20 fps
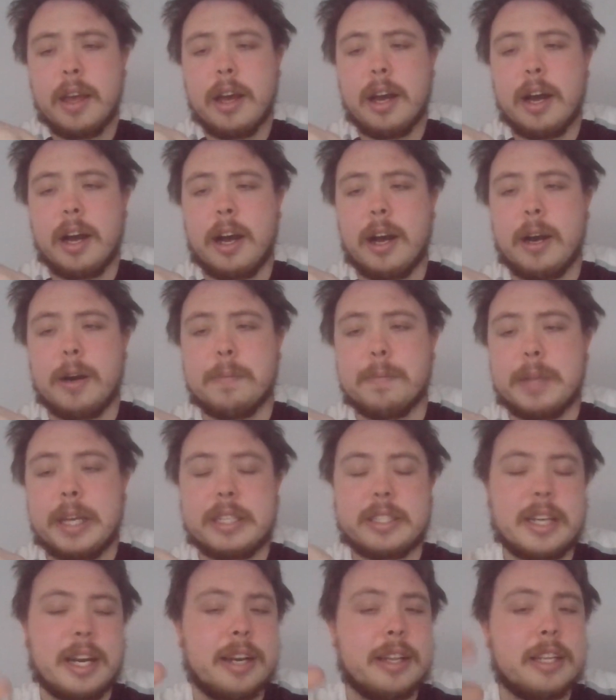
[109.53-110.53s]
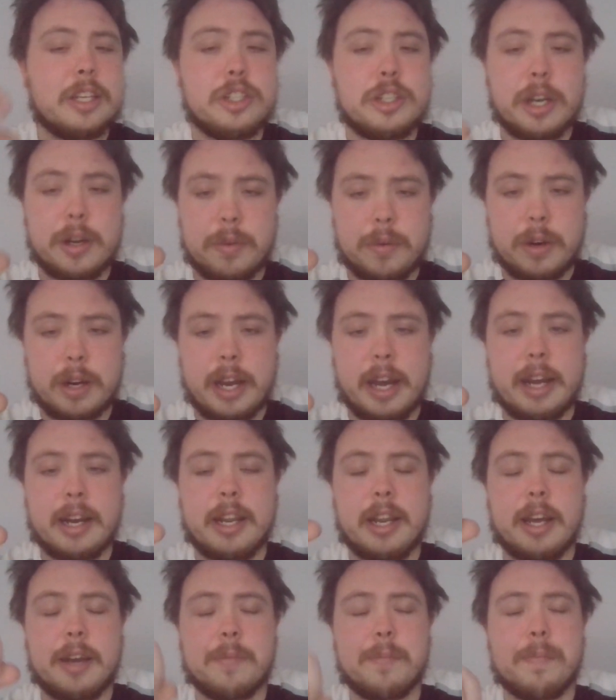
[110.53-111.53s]
That's kind of the general
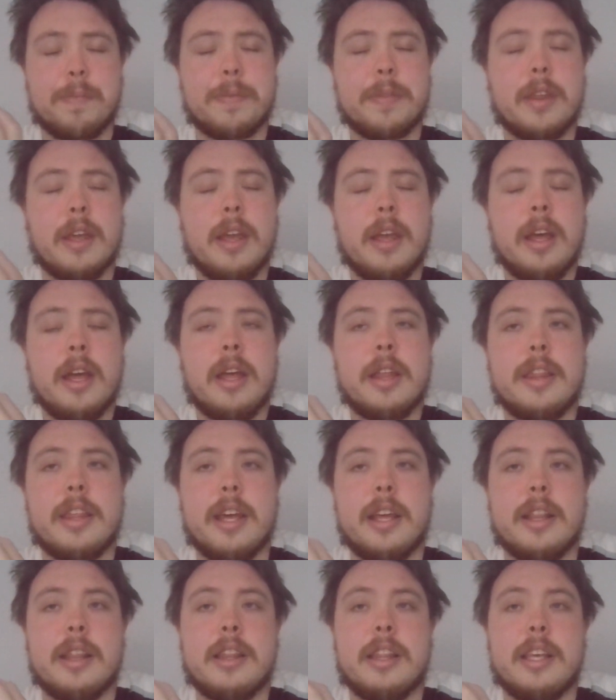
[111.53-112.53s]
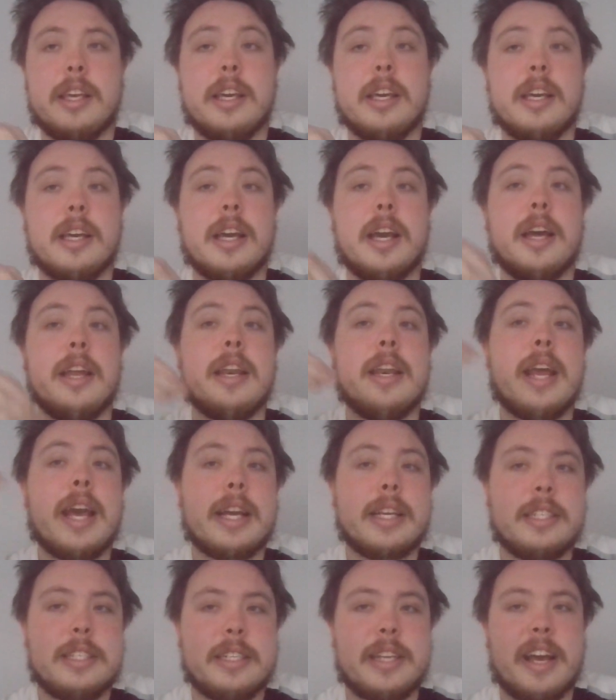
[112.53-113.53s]
guideline. Then the
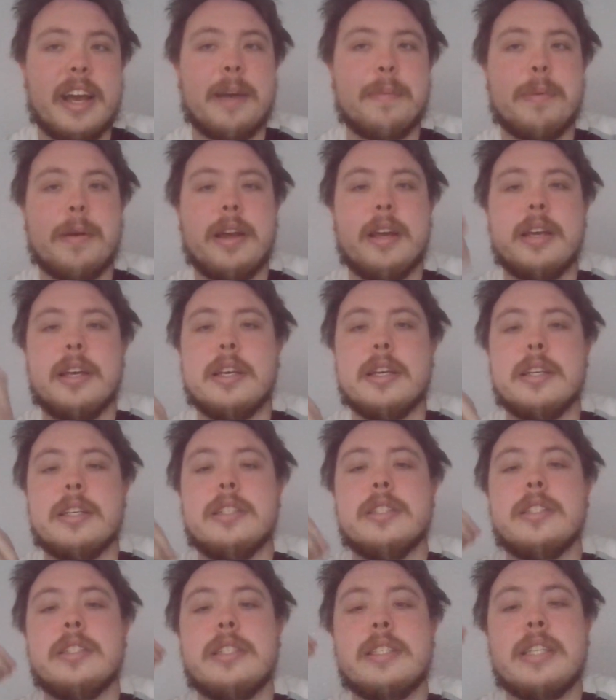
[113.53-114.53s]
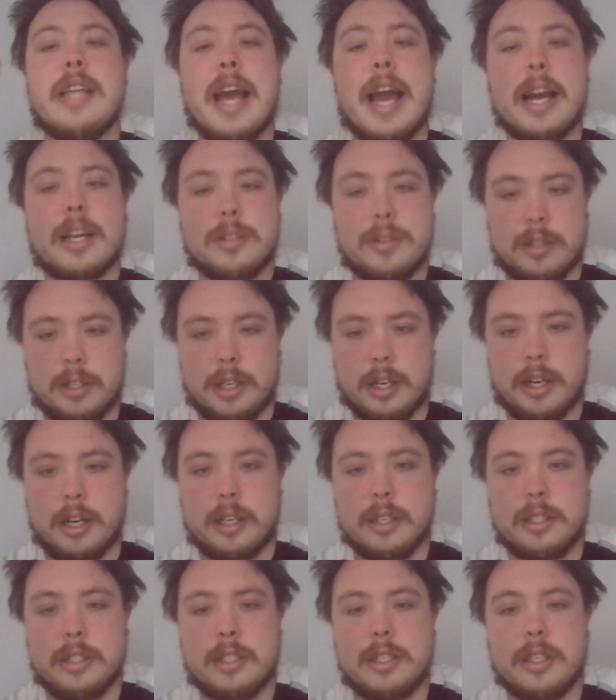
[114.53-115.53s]
next step is tax
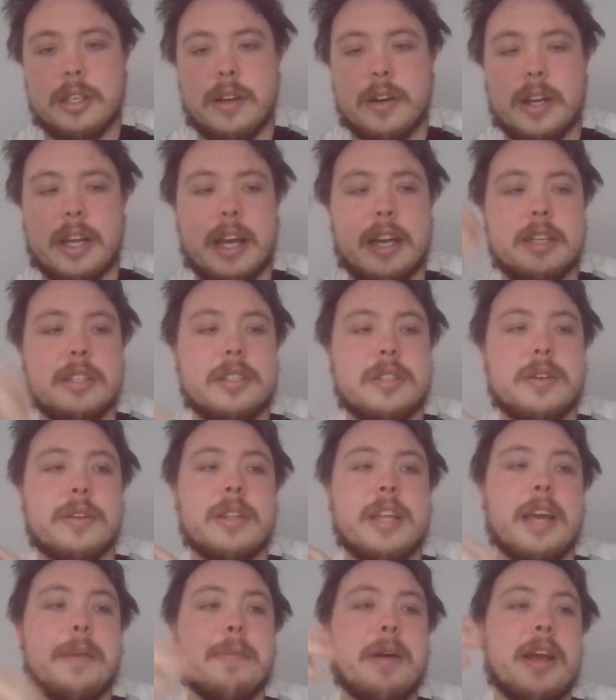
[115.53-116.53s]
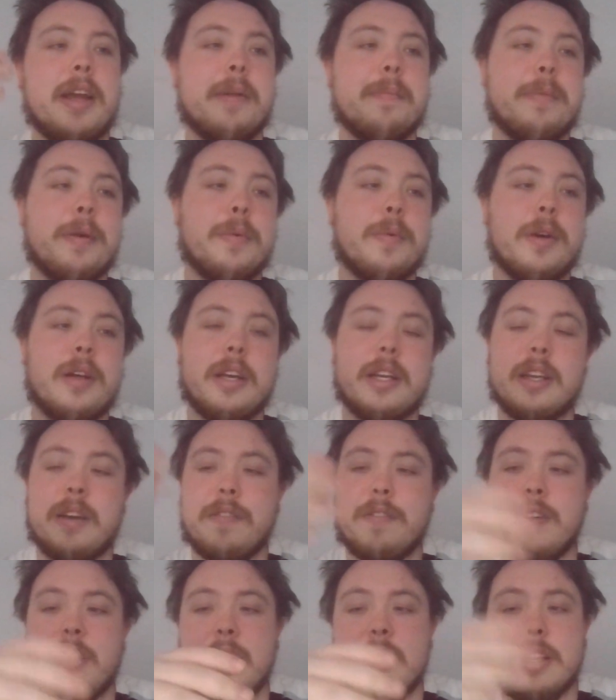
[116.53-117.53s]
returns. Okay, so they might be willing to
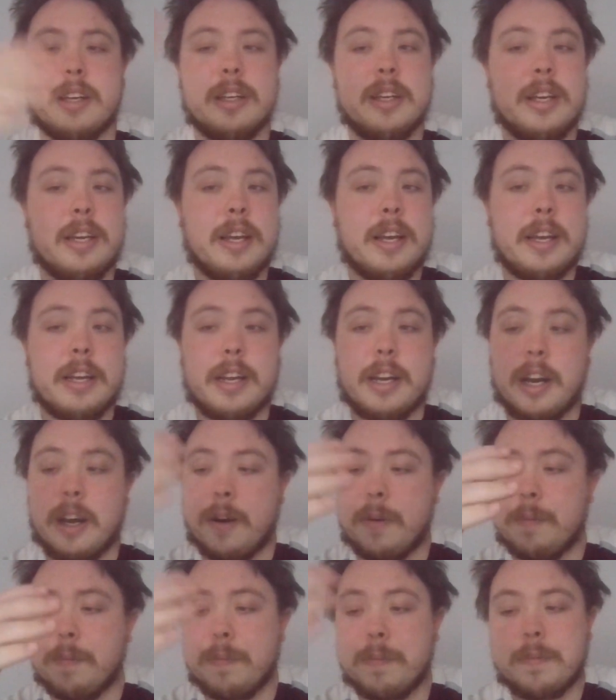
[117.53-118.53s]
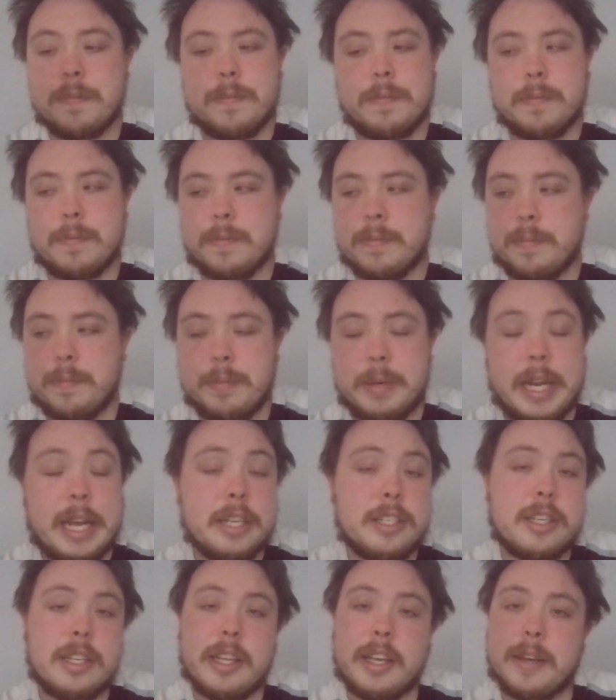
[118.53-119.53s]
fund,
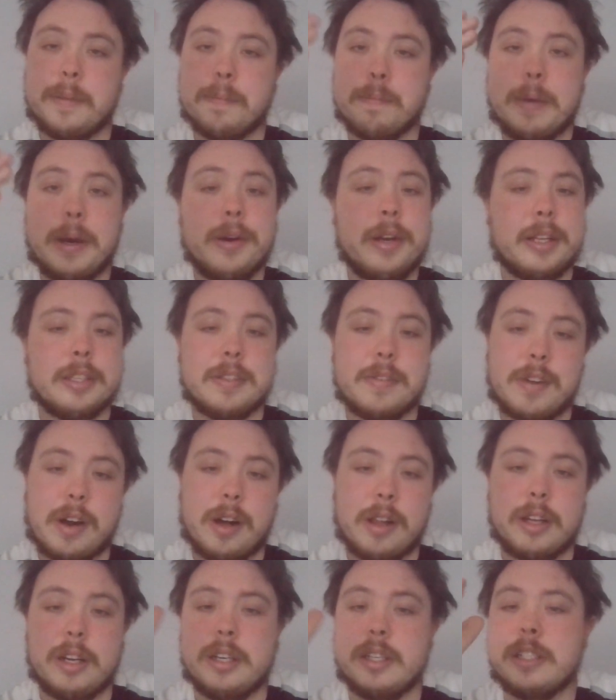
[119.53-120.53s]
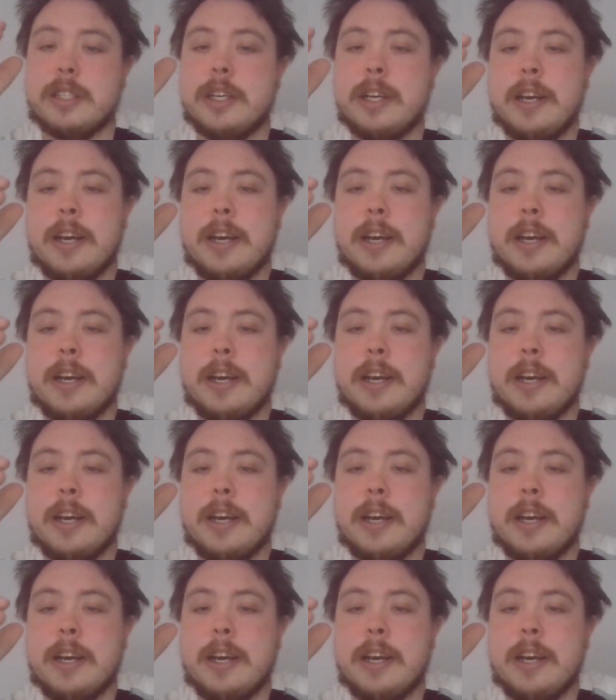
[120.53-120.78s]
potentially millions of dollars